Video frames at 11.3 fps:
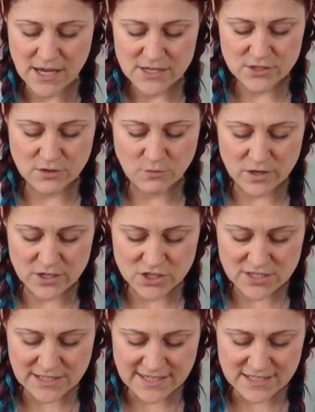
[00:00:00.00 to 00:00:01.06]
So you want to
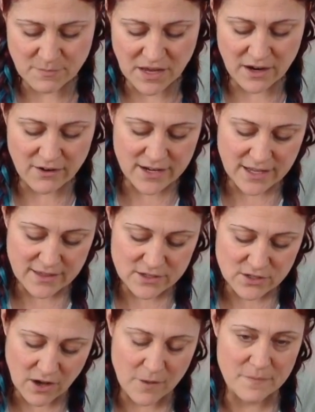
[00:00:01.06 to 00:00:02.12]
just let some air in at the
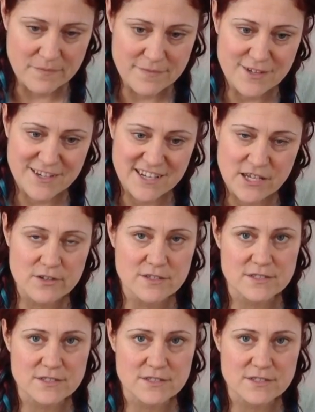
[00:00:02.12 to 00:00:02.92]
top, and you can hear it.